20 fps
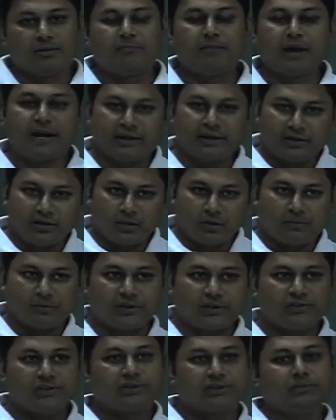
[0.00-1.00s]
binary
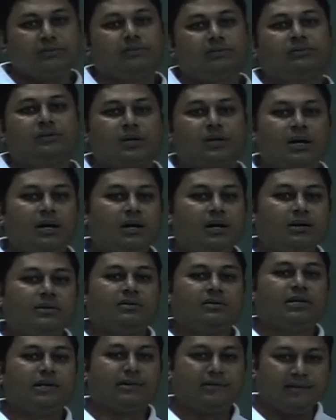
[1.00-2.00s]
operation,
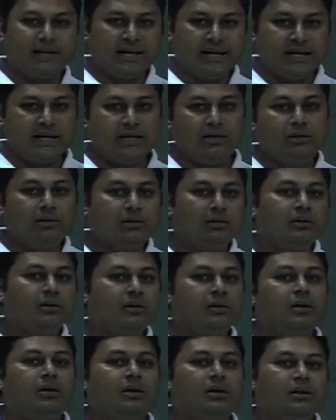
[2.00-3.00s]
then ring,
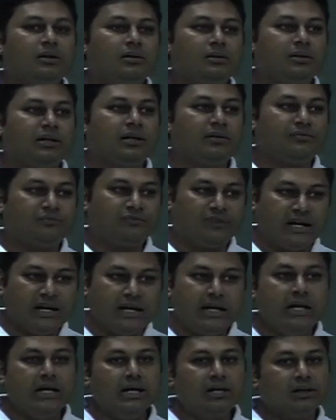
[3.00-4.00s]
then
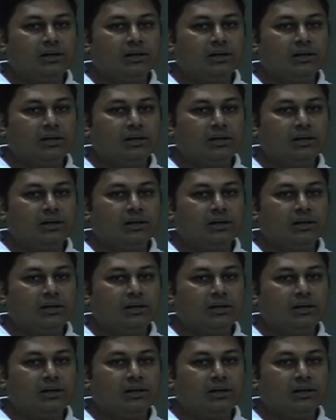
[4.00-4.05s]
field.